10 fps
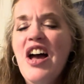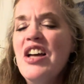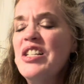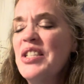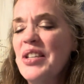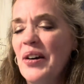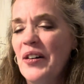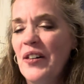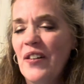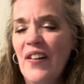
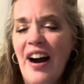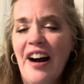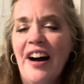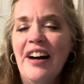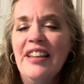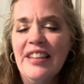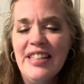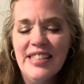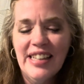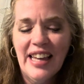So
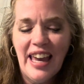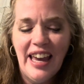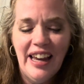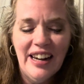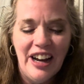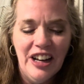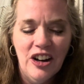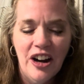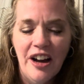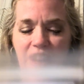Lizzie Kate, I
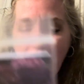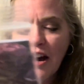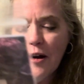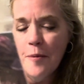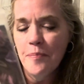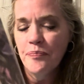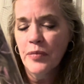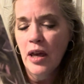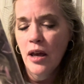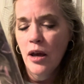got
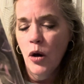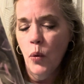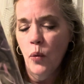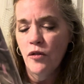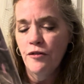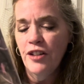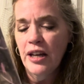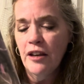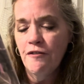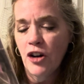
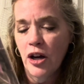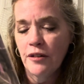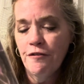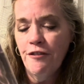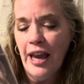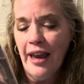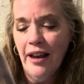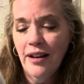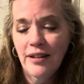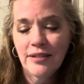Vinnie Von
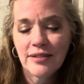Fang,